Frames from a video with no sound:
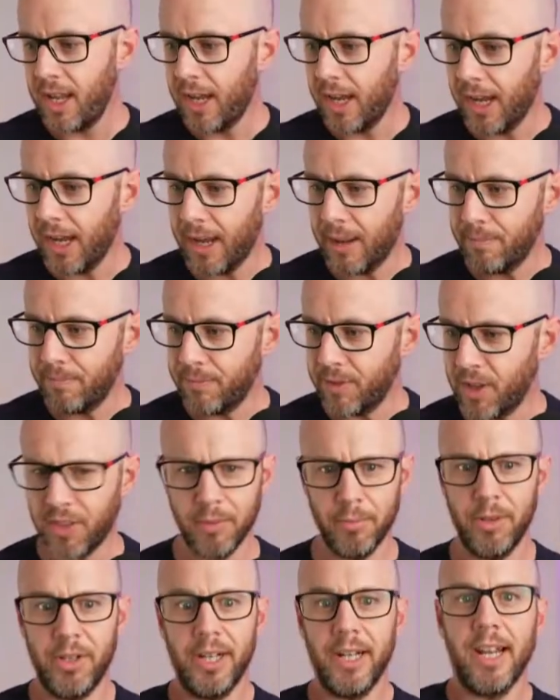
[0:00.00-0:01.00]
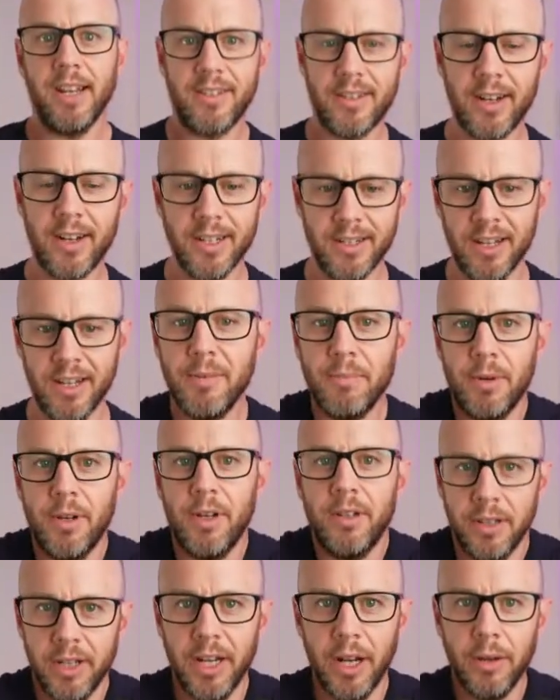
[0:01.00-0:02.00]
Nothing particularly exciting,
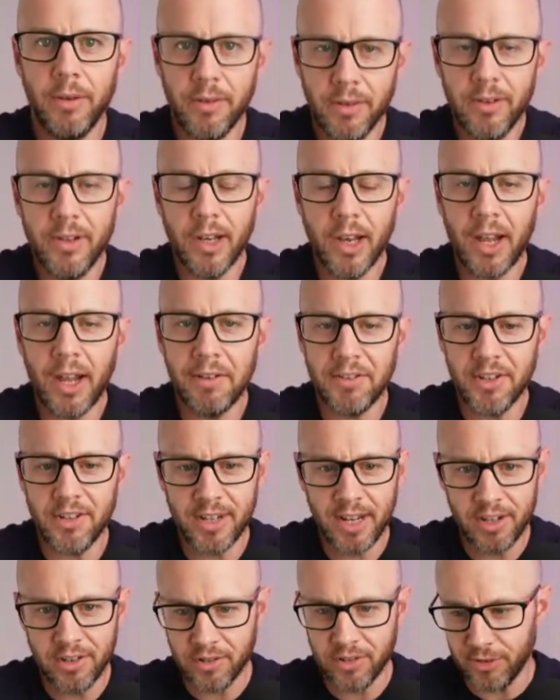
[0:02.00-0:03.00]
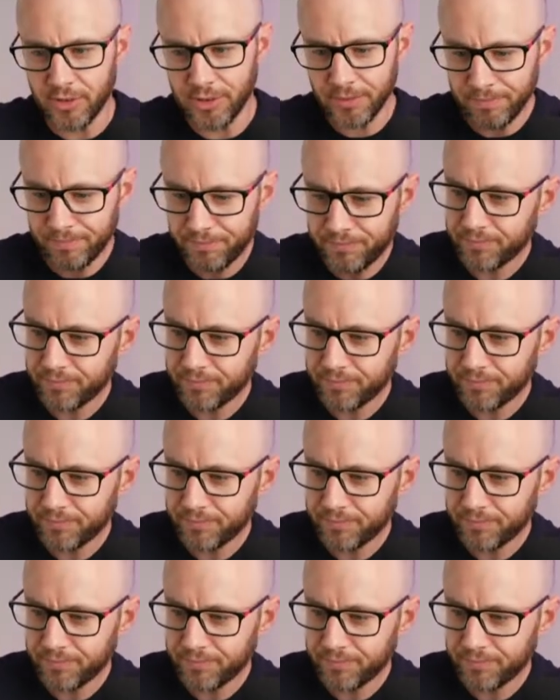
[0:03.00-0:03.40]
but, you know, life's essentials.